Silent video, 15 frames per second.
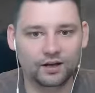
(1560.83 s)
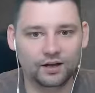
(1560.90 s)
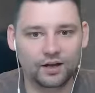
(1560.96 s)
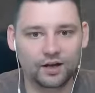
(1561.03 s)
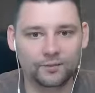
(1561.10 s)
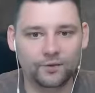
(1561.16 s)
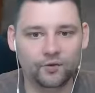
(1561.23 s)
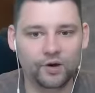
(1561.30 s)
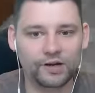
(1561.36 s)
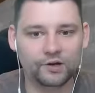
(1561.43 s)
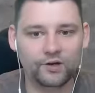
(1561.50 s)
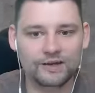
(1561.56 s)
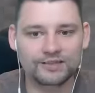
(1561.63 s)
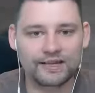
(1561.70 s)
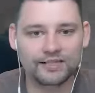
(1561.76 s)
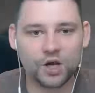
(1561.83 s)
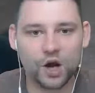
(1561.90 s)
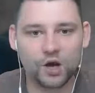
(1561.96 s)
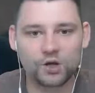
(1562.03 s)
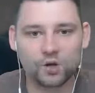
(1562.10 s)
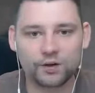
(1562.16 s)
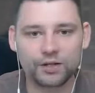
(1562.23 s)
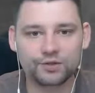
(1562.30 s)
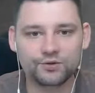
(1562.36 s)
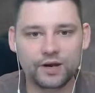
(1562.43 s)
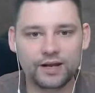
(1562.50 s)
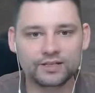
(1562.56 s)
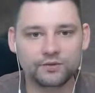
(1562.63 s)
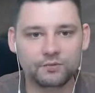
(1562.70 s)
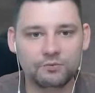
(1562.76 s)
Right, Chris, let's go. You want to
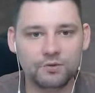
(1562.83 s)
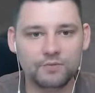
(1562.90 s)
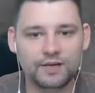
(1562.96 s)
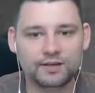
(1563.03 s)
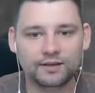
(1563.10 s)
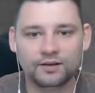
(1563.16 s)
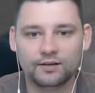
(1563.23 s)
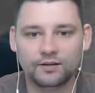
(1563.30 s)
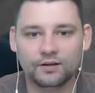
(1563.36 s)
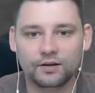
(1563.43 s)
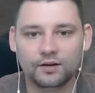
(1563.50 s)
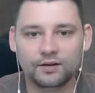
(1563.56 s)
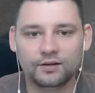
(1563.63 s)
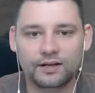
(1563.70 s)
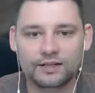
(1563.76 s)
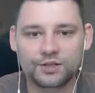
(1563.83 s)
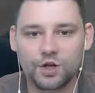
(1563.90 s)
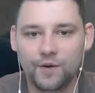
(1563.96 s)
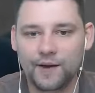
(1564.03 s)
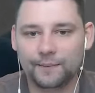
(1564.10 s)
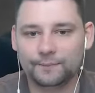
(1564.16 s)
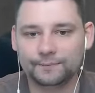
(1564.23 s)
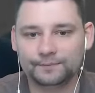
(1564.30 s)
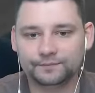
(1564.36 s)
trade something with me? Let's do it.